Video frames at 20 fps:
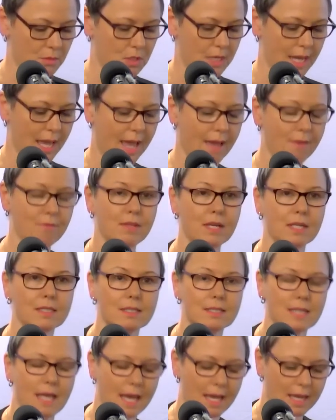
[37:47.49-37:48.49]
to have their
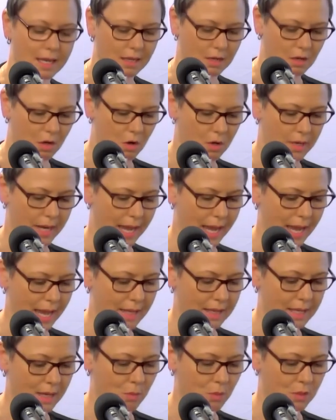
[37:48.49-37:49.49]
say on
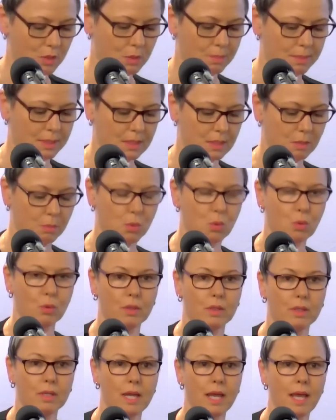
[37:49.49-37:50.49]
how they want to be
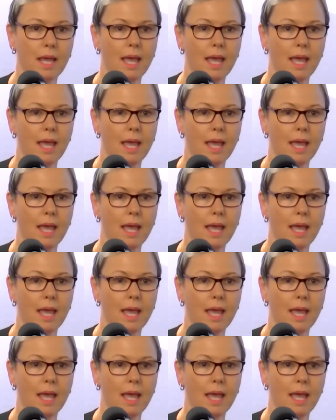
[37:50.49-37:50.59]
supported